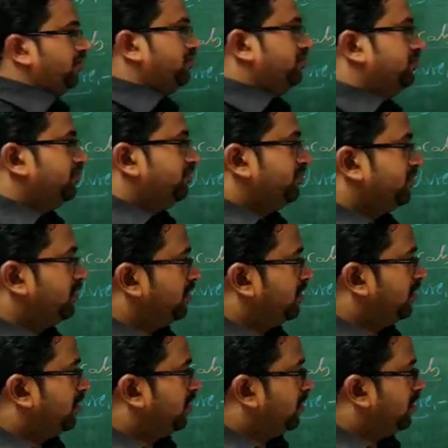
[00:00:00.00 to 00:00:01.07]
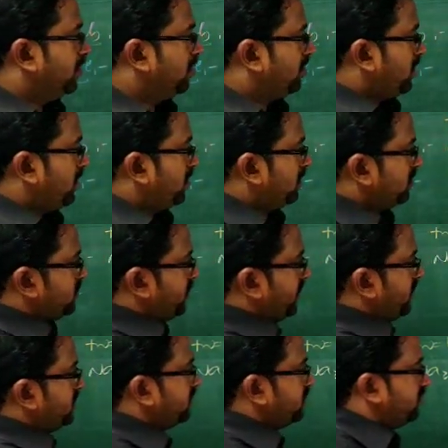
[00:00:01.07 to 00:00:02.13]
tube. Okay, so
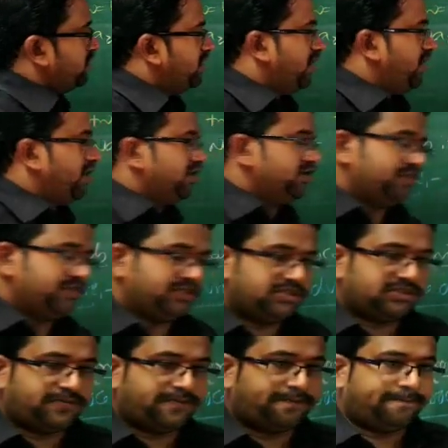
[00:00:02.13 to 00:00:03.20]
it is about the arrangement.